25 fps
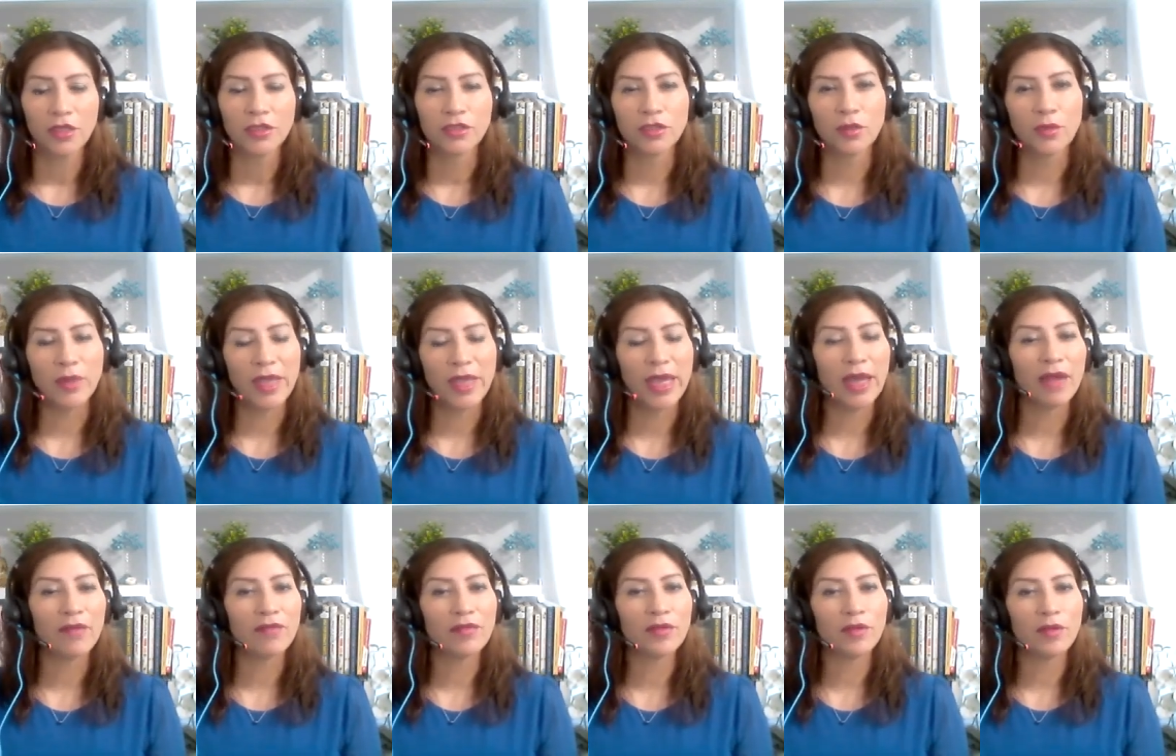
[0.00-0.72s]
So we
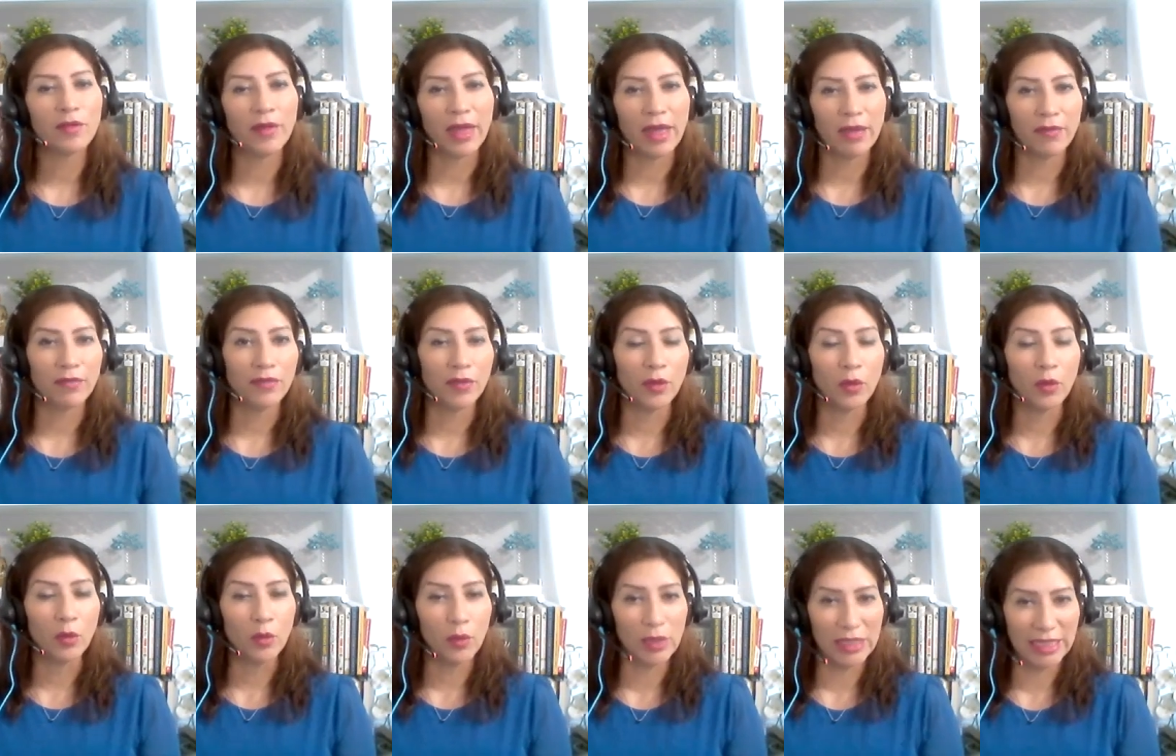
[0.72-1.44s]
have to have
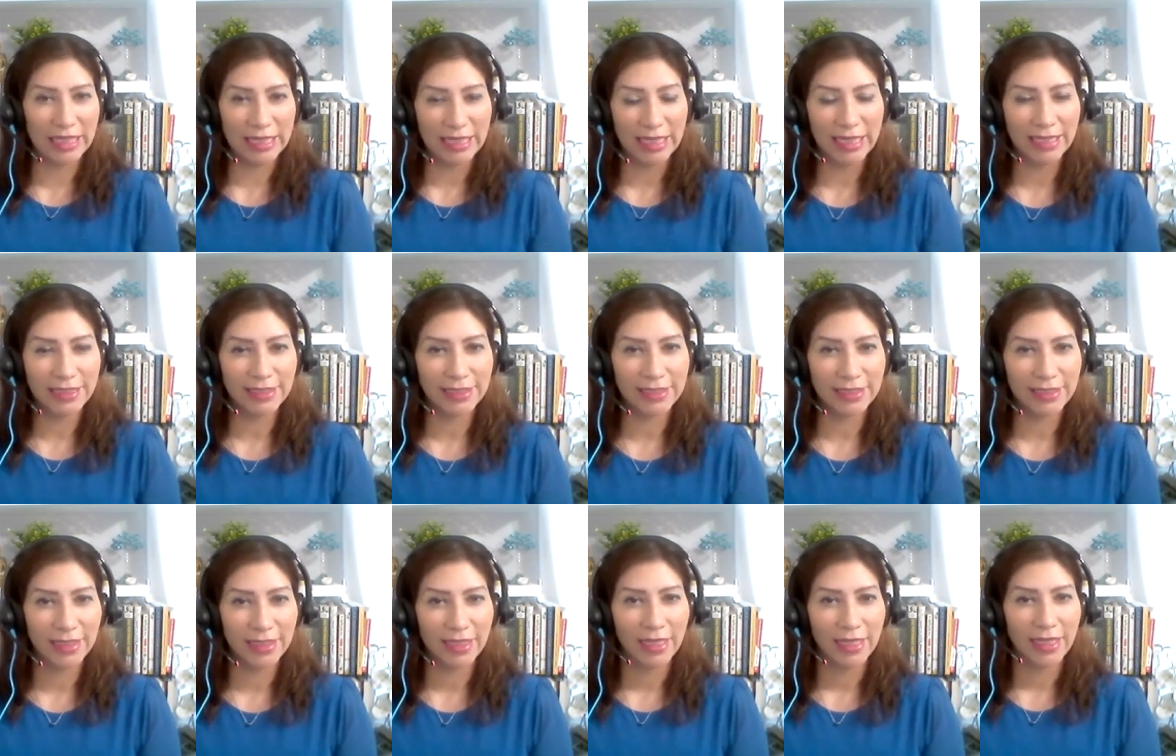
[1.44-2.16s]
the
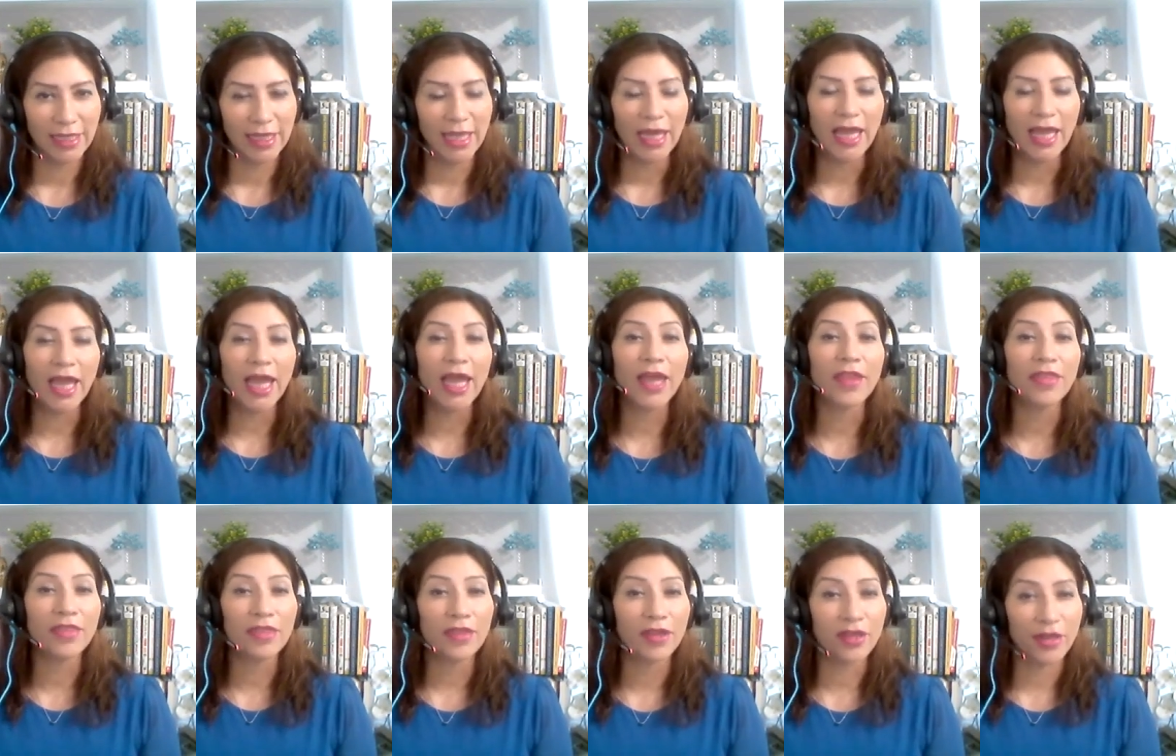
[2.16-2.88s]
willingness
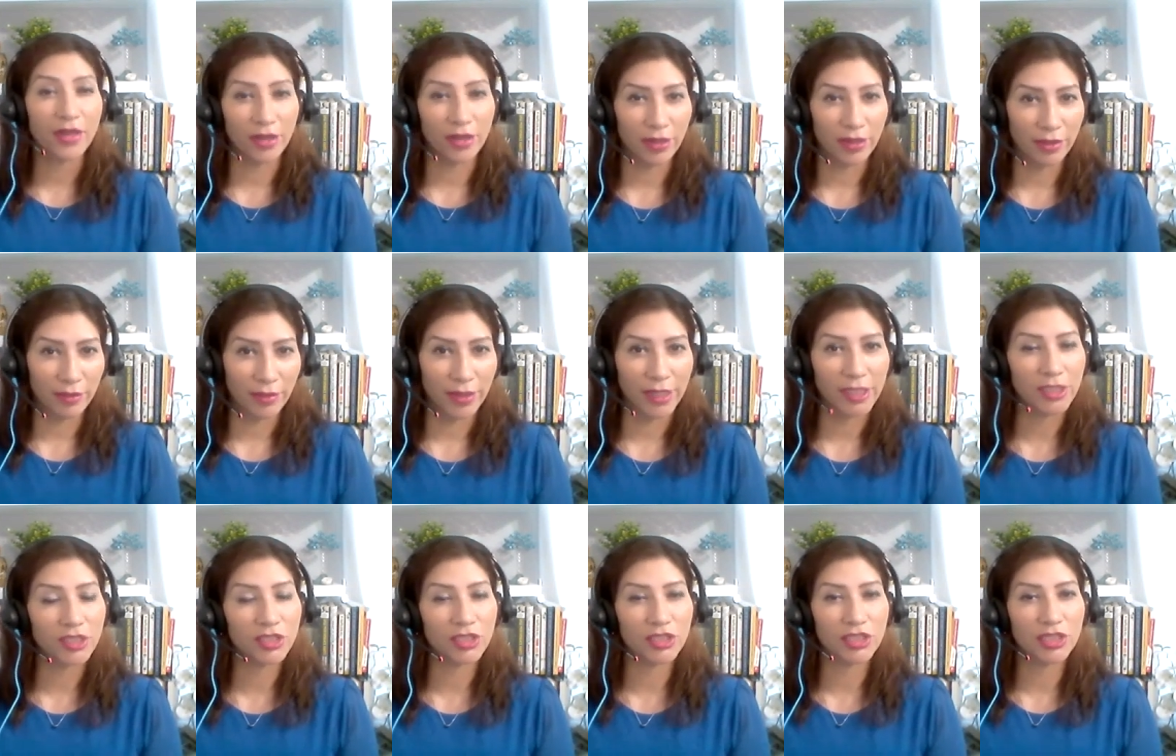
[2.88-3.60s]
and the
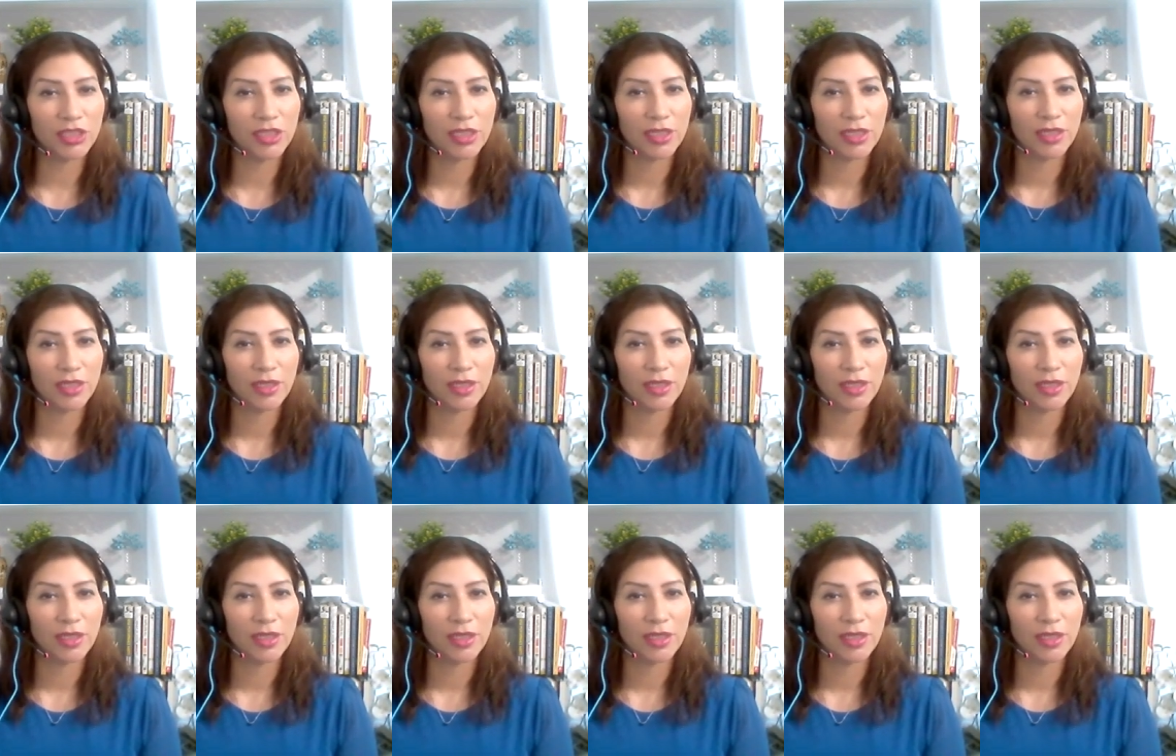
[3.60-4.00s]
courage